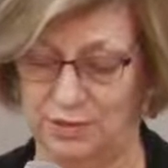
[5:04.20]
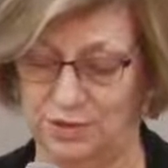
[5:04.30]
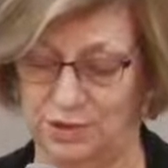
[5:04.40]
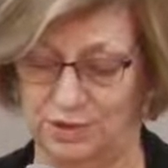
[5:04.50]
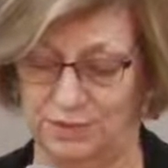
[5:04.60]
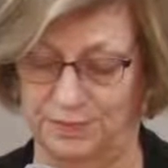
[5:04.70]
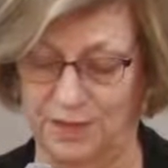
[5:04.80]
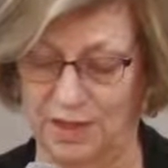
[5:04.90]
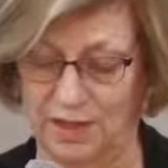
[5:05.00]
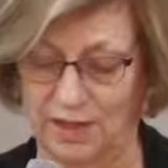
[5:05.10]
too.
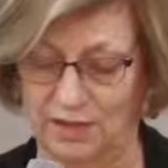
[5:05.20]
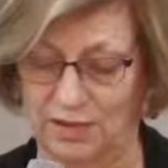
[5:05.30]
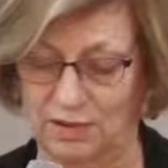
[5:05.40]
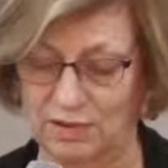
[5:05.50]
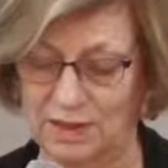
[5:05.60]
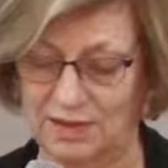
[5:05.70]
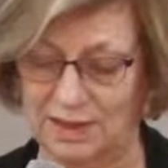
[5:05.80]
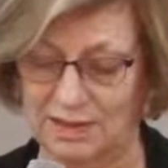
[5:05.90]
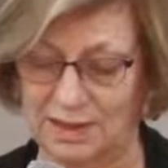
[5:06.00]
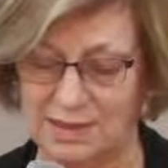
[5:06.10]
The only
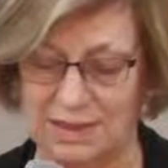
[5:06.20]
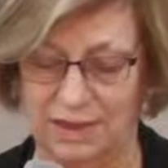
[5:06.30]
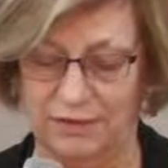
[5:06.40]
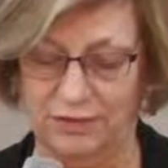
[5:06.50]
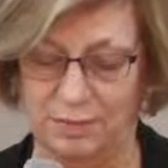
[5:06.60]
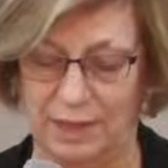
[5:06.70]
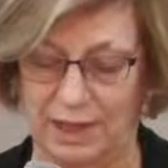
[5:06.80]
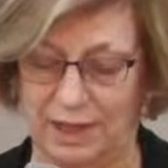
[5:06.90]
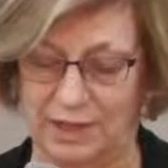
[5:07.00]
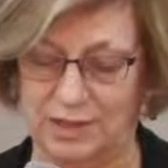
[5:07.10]
thing that's left
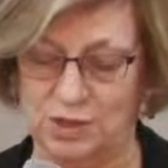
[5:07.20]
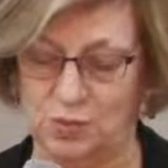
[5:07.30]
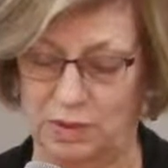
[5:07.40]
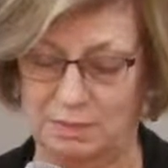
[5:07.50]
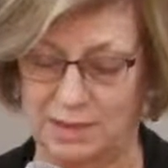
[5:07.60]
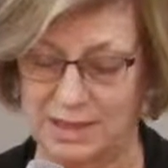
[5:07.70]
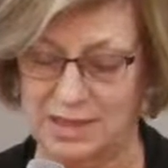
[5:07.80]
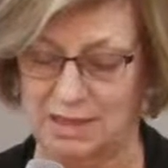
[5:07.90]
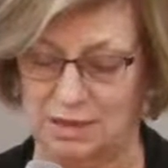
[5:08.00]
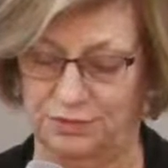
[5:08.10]
behind is one
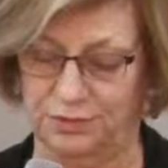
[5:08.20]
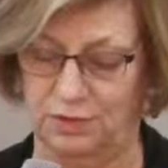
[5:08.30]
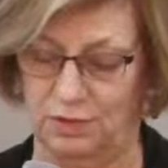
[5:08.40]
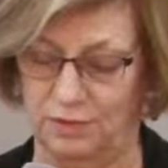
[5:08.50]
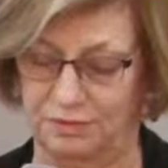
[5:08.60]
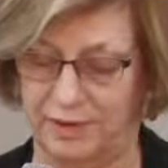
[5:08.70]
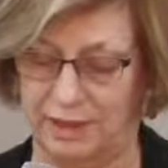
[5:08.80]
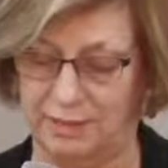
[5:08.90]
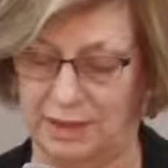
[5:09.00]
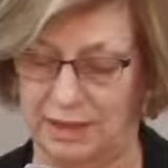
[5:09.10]
bicycle for the whole
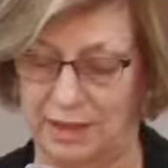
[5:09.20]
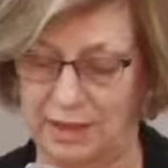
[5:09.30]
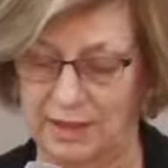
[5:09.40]
family,